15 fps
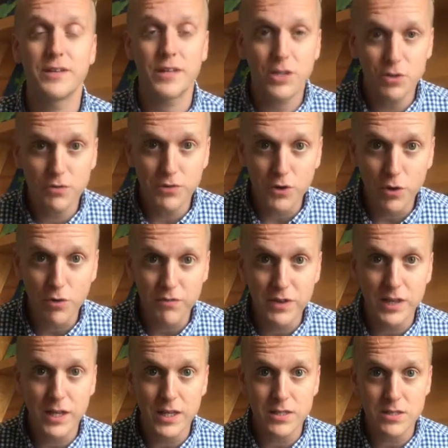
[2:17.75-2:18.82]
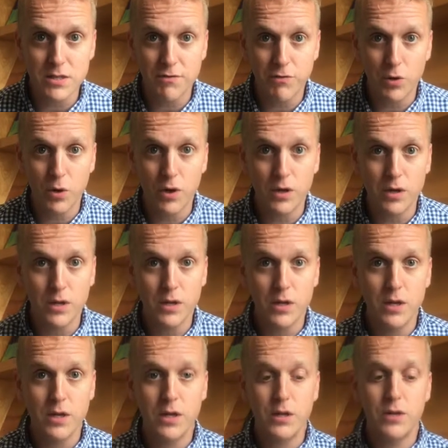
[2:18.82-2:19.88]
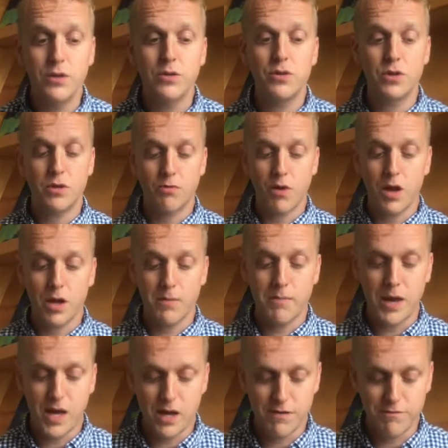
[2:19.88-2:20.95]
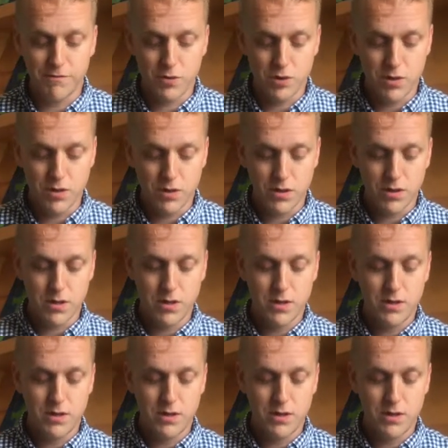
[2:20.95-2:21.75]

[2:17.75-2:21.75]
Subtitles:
Can you feel your feet against the floor? You can rock them back and forth.